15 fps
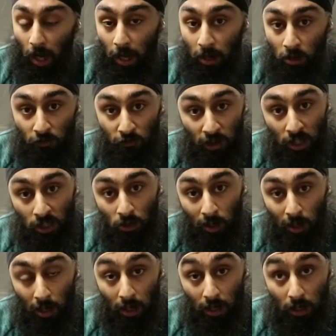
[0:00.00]
and I felt
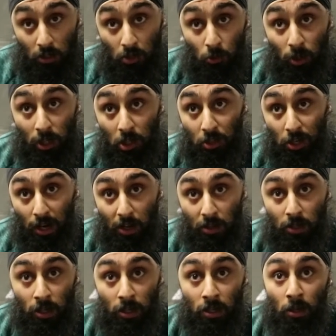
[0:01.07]
like I got really
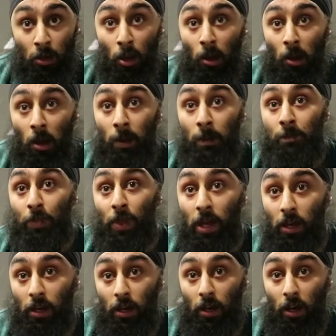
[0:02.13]
tired
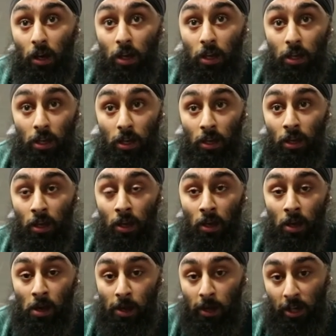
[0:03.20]
uh,
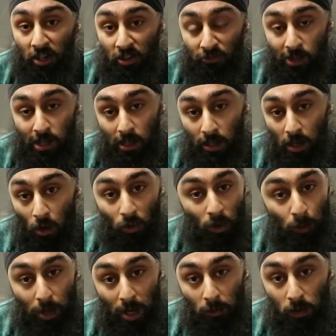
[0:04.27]
and I feel like I
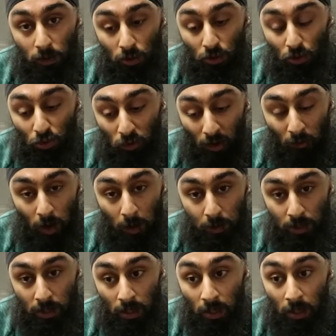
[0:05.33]
won't be able to do 12
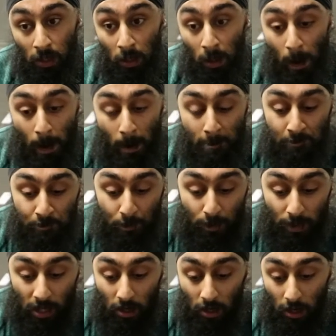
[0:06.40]
reps
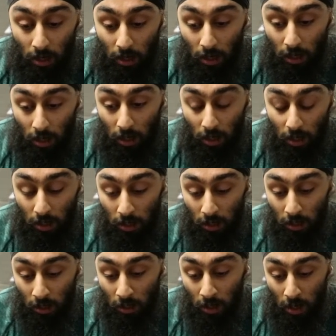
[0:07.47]
uh,
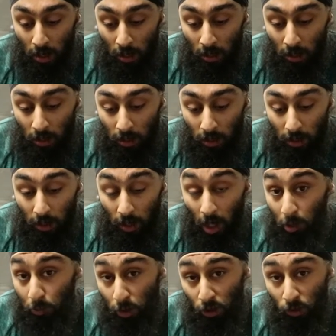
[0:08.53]
uh,
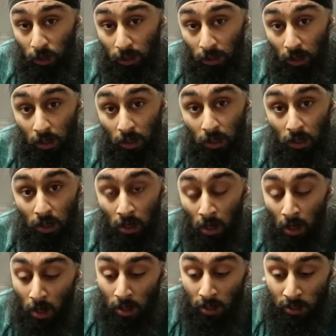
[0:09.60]
unbroken
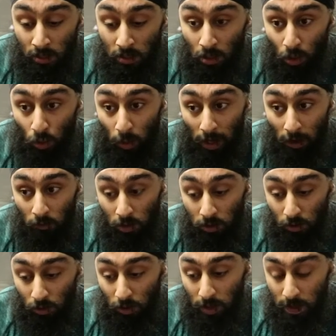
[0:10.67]
so what I will
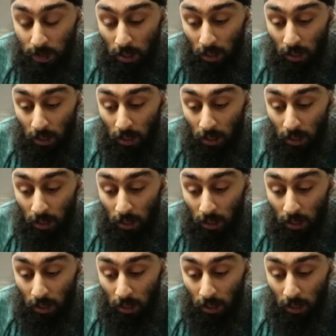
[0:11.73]
do is